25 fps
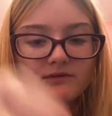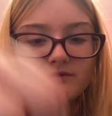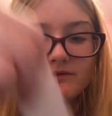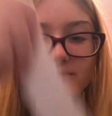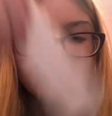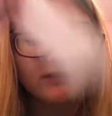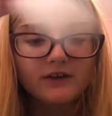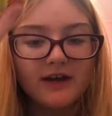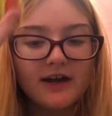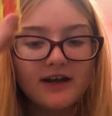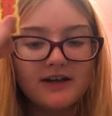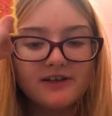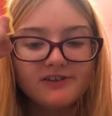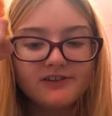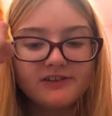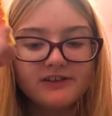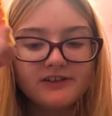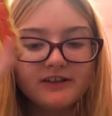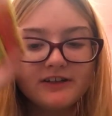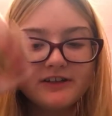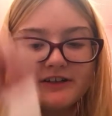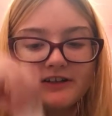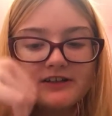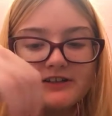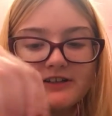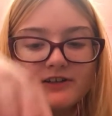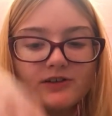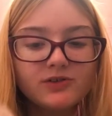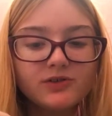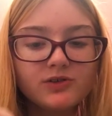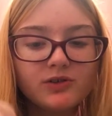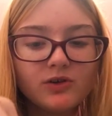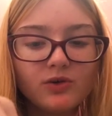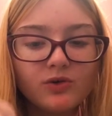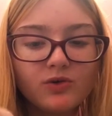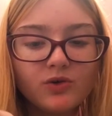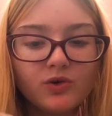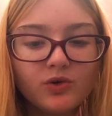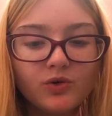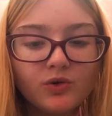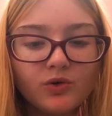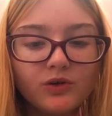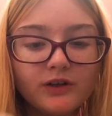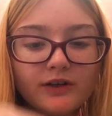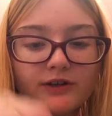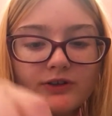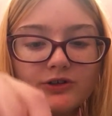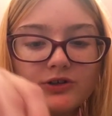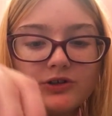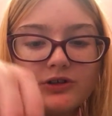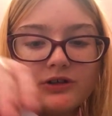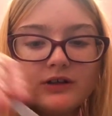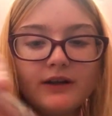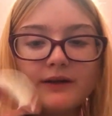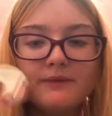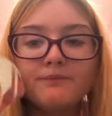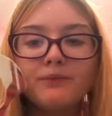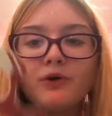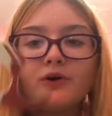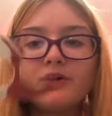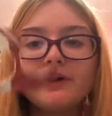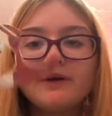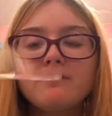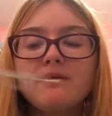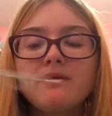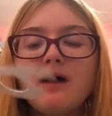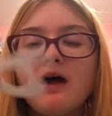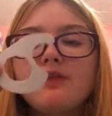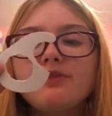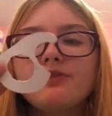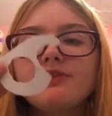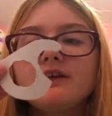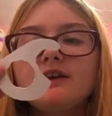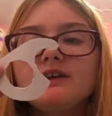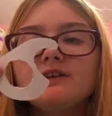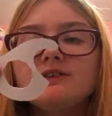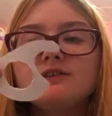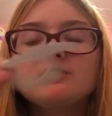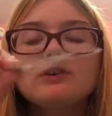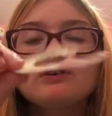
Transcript: Like, I just think these are so cool because you can, like, put them on things.